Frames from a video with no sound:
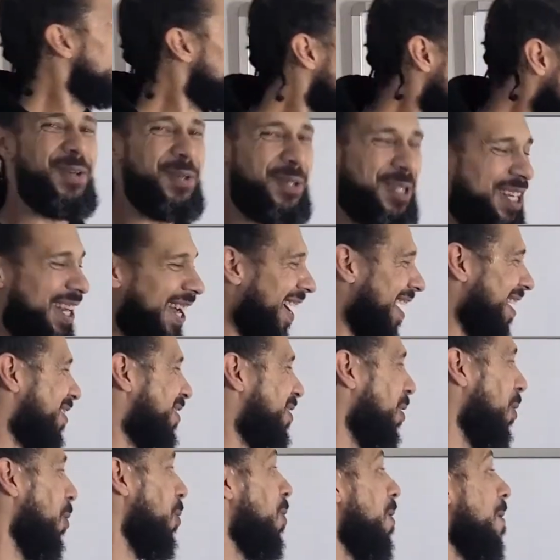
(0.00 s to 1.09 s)
Okay,
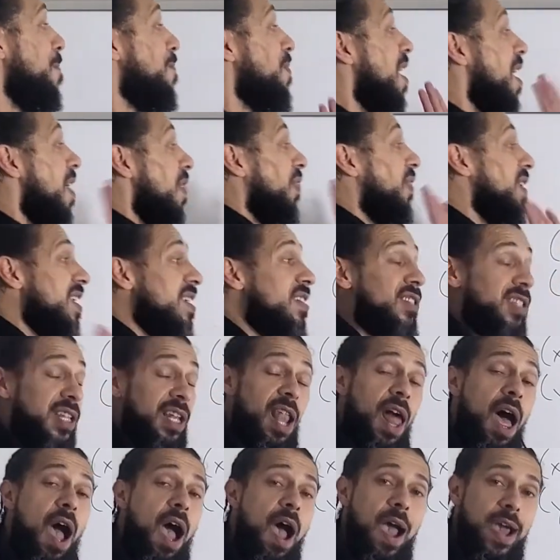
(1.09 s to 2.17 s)
so these
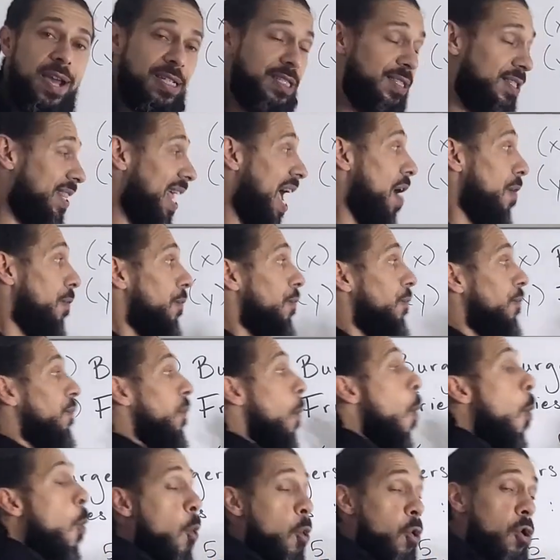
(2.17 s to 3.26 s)
lines that
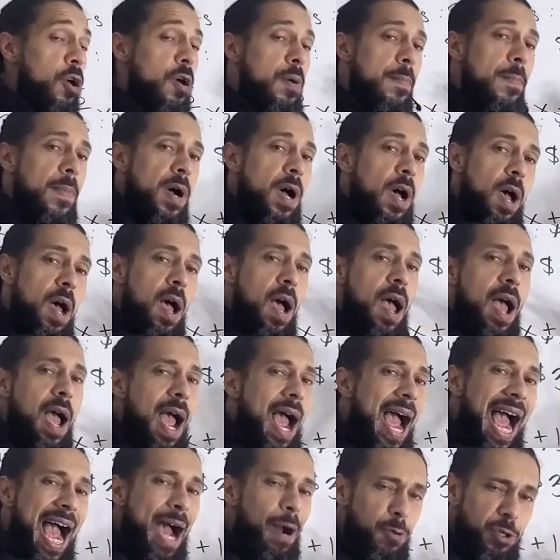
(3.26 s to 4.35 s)
form
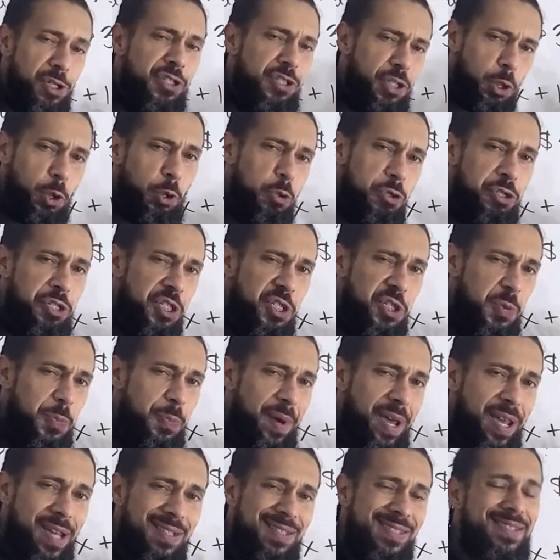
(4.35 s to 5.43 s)
our solution
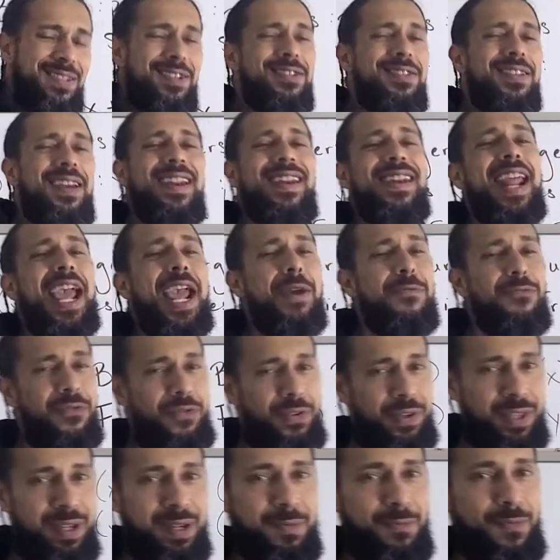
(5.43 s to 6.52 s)
space, there's a name for
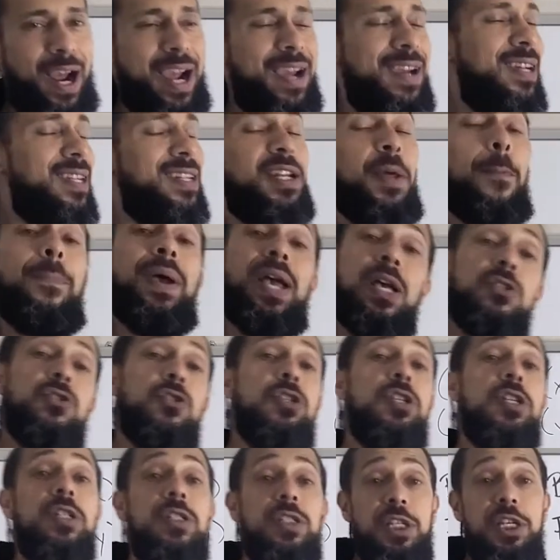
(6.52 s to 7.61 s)
them, right? It depends on
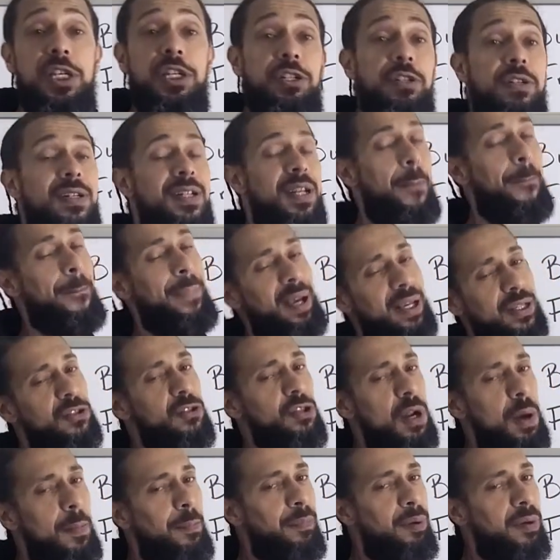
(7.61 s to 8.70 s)
your teacher, it depends on
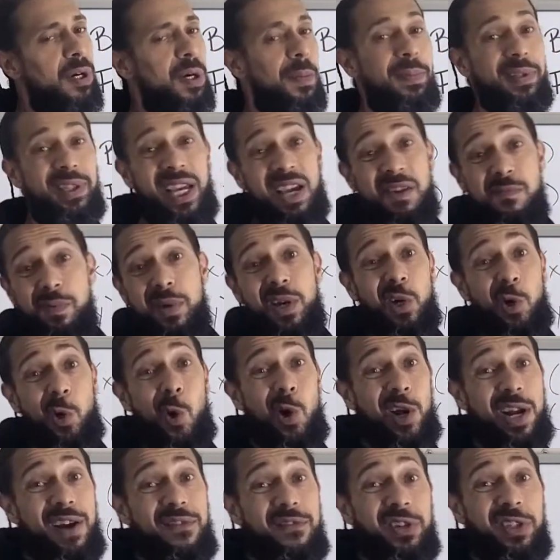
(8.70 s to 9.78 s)
the book, but they've been called
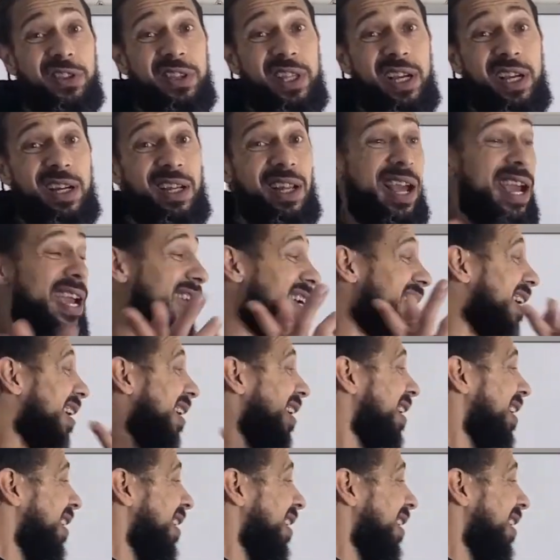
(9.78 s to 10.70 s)
everything like